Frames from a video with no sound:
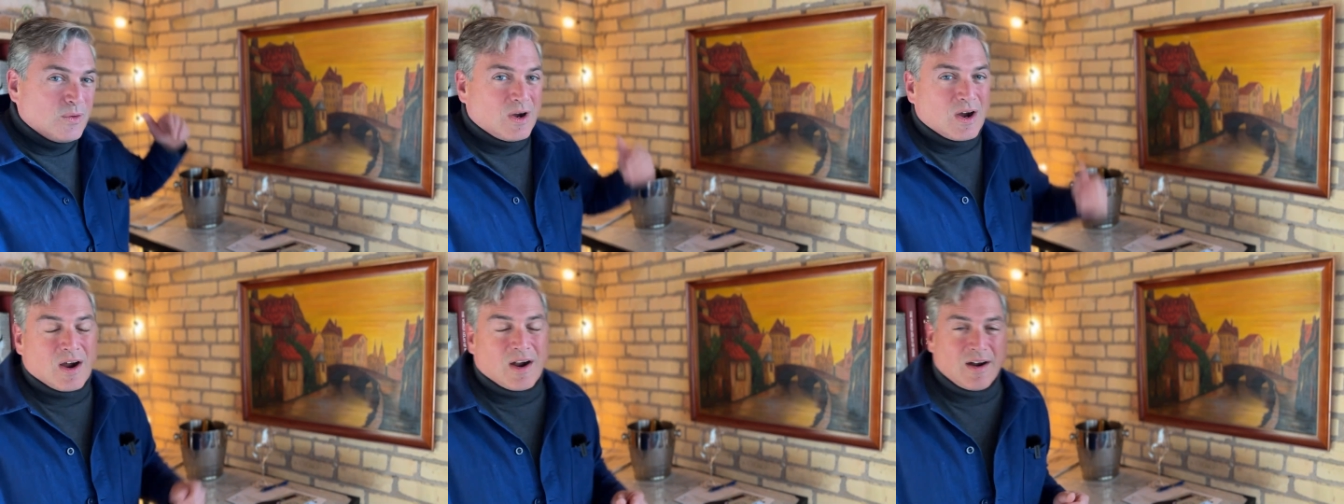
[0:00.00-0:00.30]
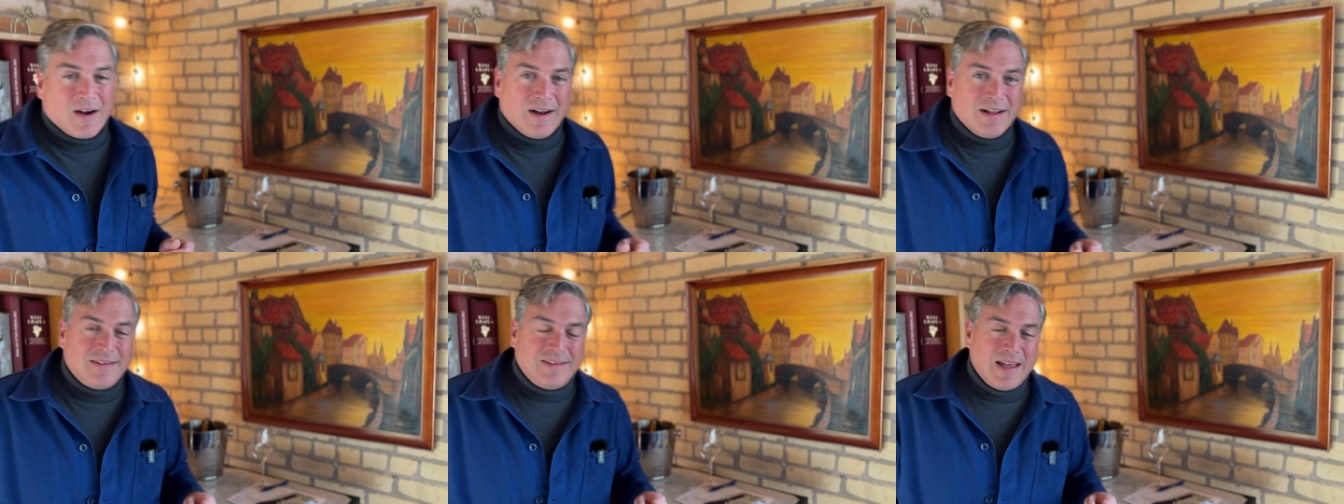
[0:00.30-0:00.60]

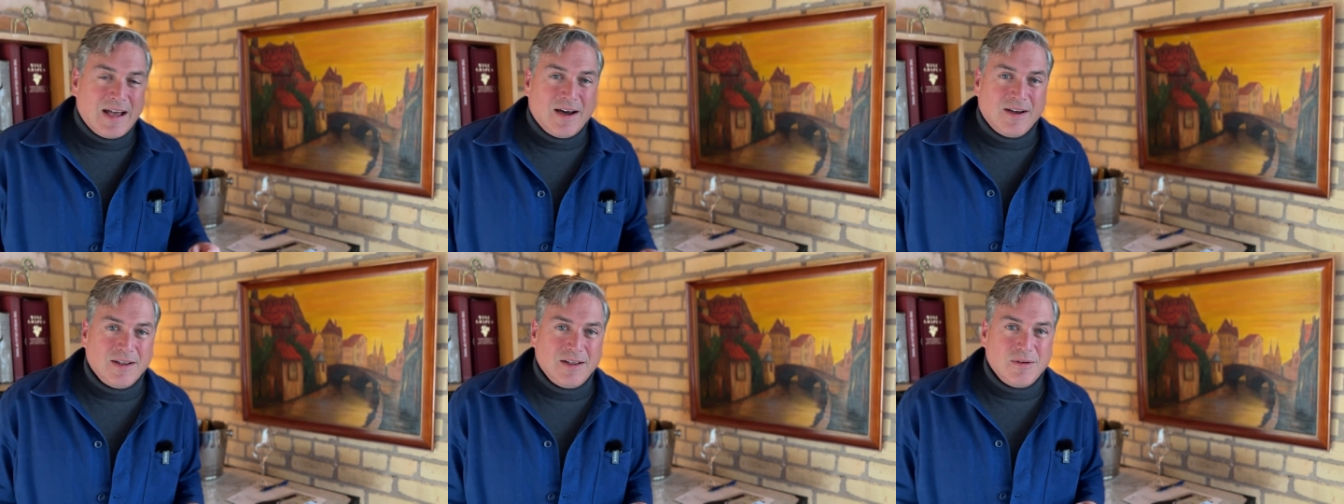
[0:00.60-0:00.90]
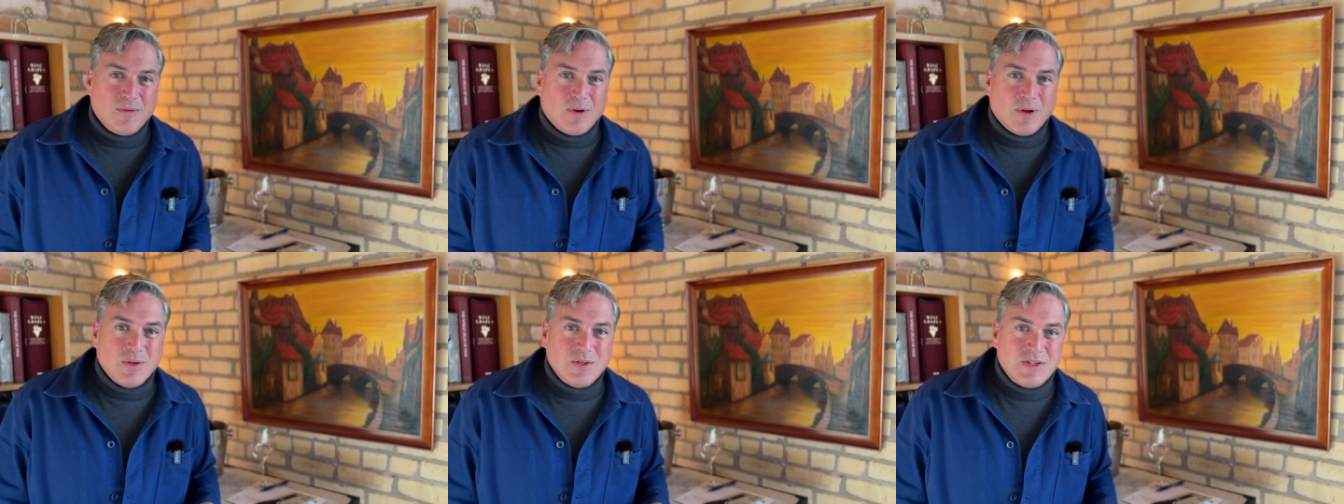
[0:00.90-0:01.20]
our Italian
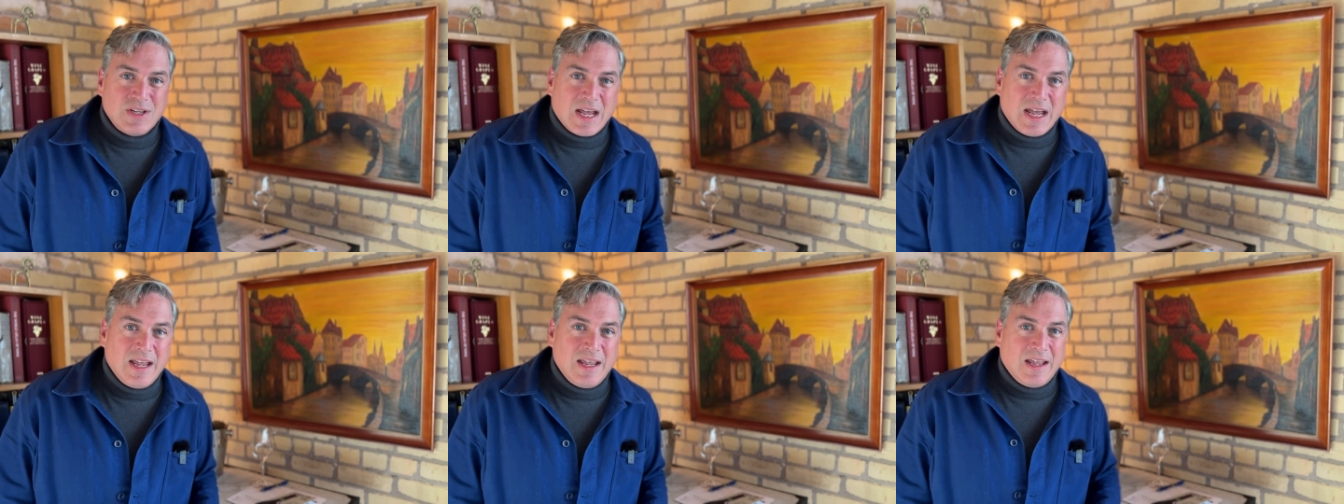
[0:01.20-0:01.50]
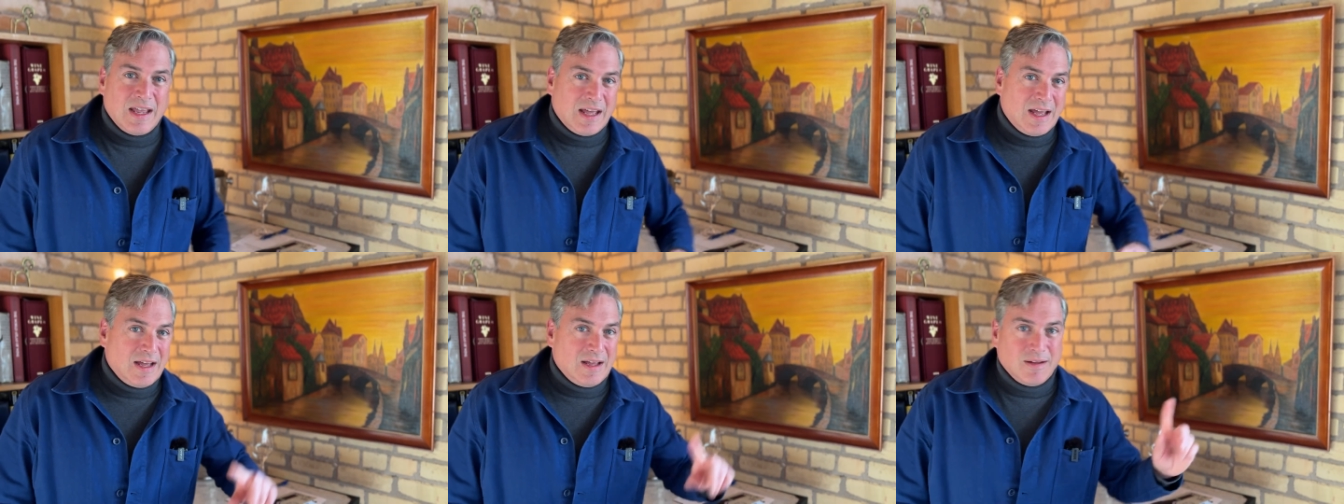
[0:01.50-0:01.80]

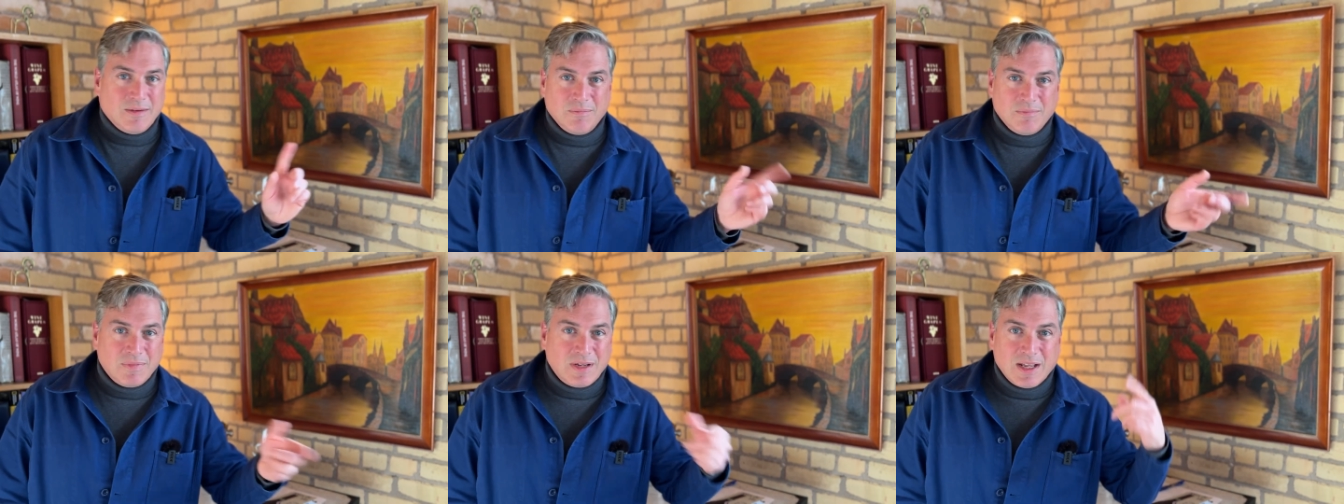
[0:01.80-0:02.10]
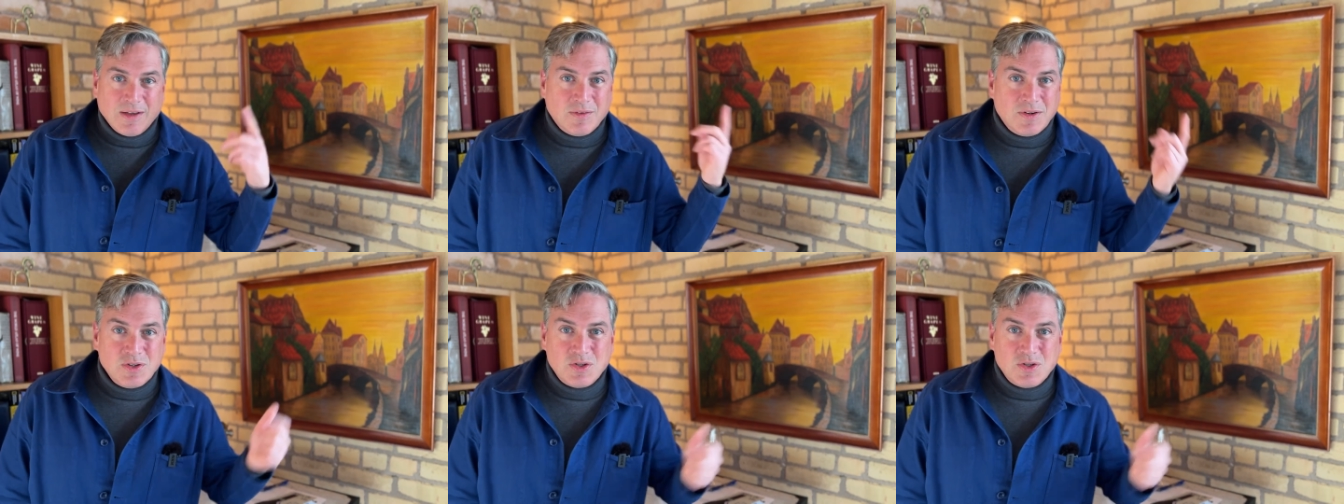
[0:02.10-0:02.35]
rosé and give it a